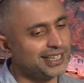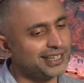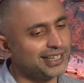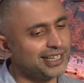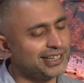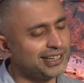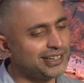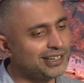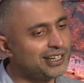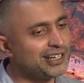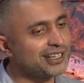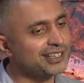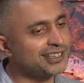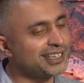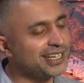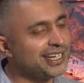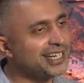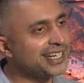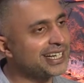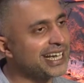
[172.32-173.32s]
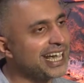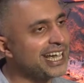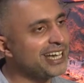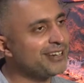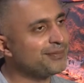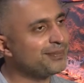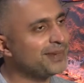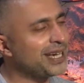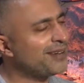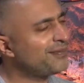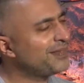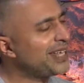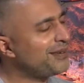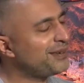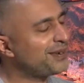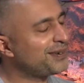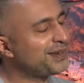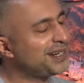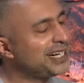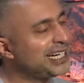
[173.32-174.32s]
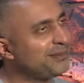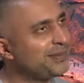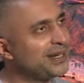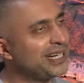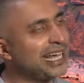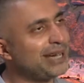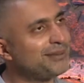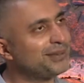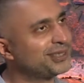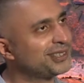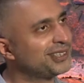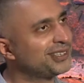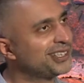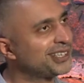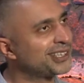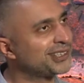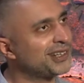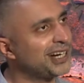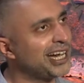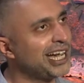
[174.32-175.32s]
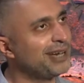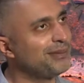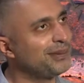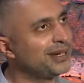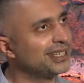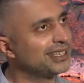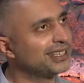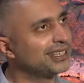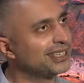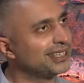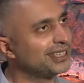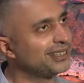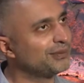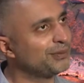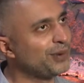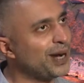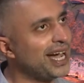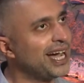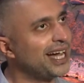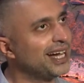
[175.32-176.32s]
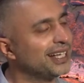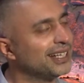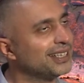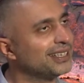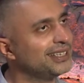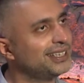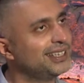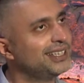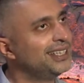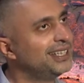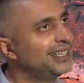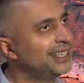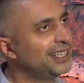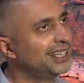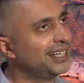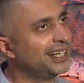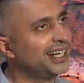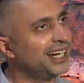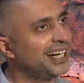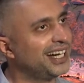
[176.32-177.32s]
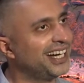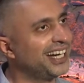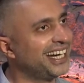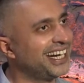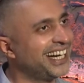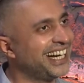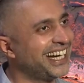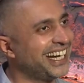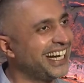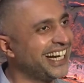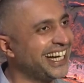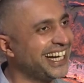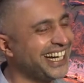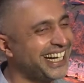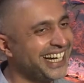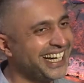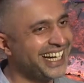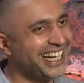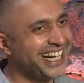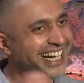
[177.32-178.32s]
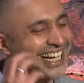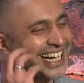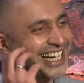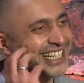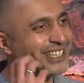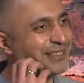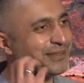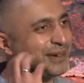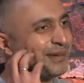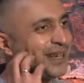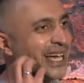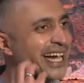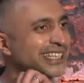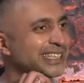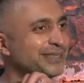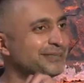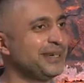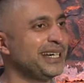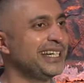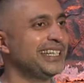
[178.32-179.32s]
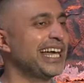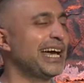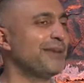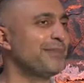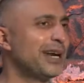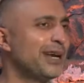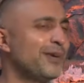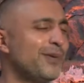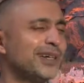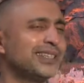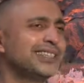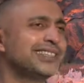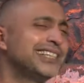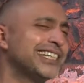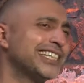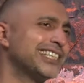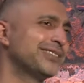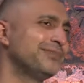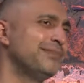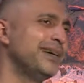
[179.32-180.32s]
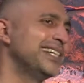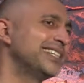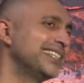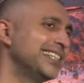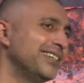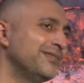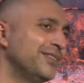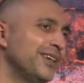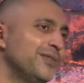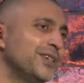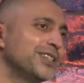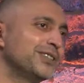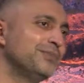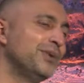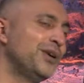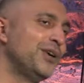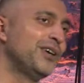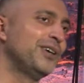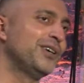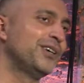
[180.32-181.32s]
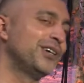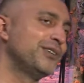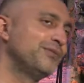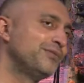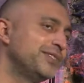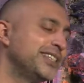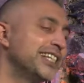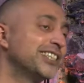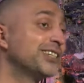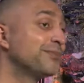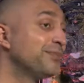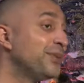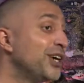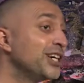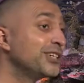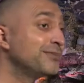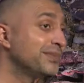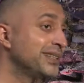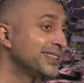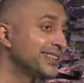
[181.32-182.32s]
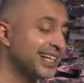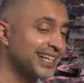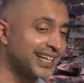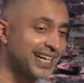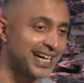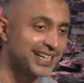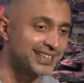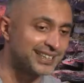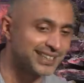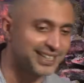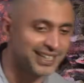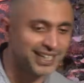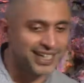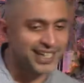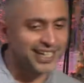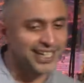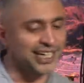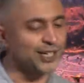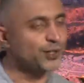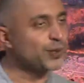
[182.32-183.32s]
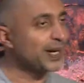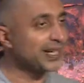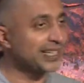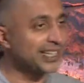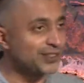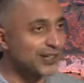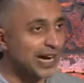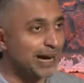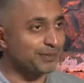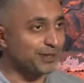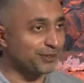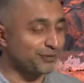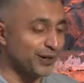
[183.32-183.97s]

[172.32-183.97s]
the look that he gave me, I've never really been able to describe it well. Uh, I guess you probably had to be there, but it wasn't dismissive, it was more of disappointment, I guess. He quickly grabbed a